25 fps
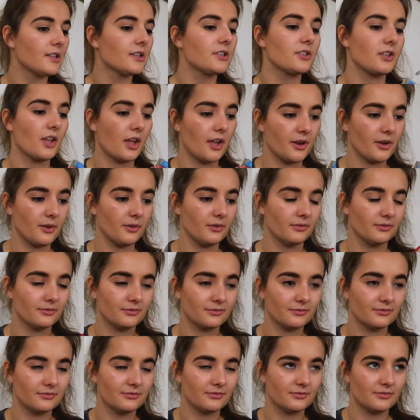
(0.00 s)
So
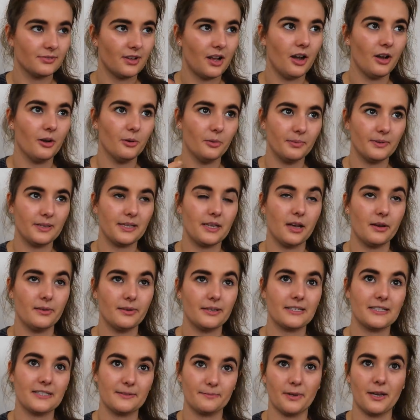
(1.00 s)
I will be
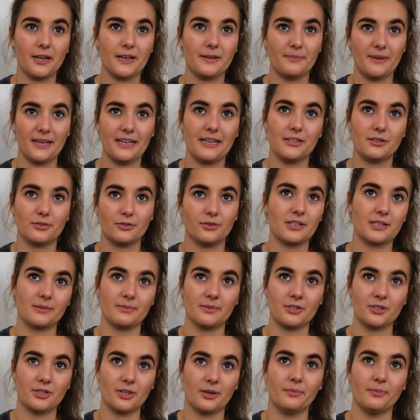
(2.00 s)
going to buy Pea's
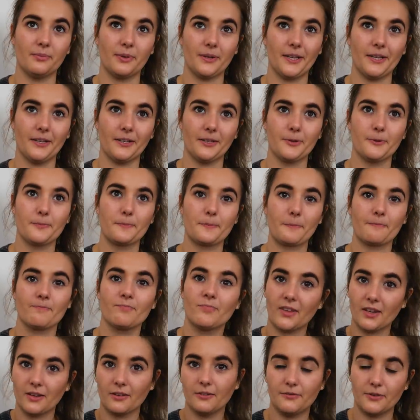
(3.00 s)
Christmas jumper
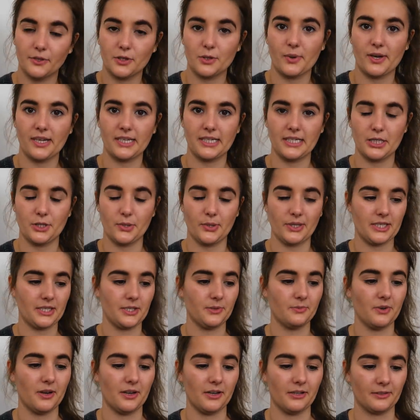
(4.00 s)
for
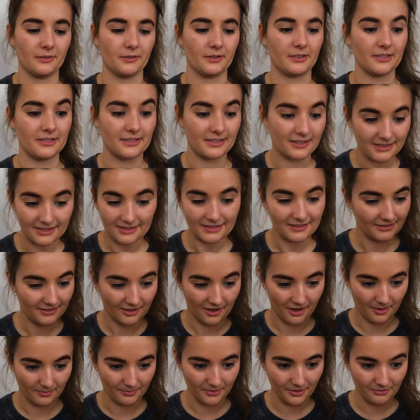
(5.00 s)
2021, because
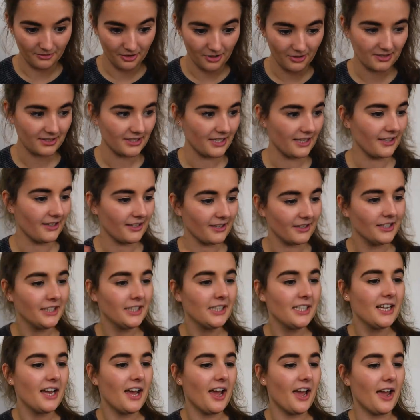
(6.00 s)
I'm neurotic.
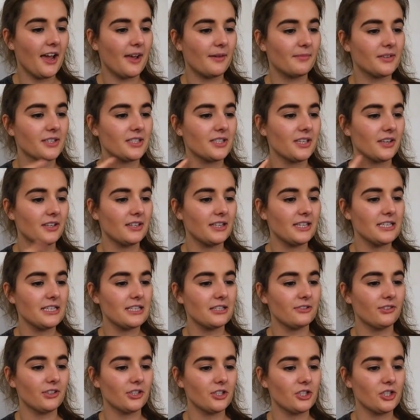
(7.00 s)
So
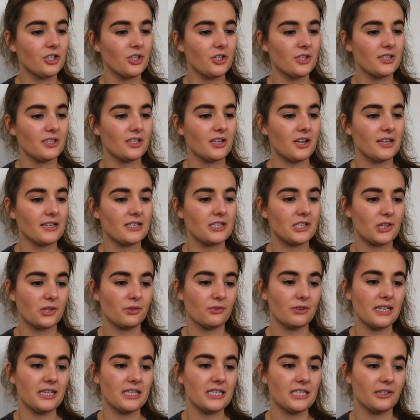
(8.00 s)
these are in shoe size
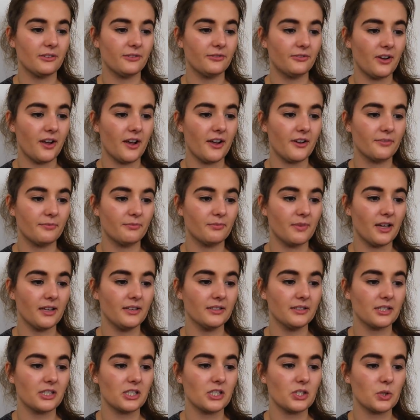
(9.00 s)
3 to 5
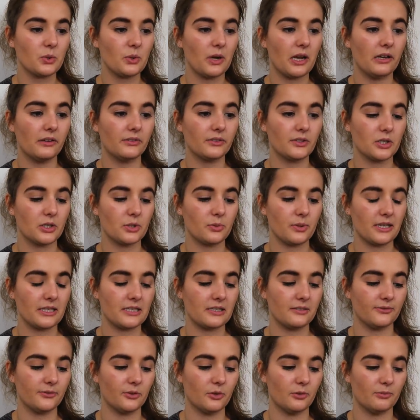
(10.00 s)
months, 12 to
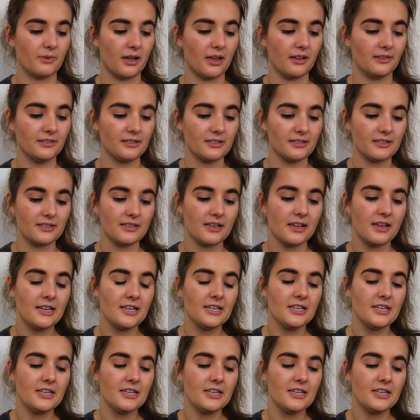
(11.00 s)
24 months.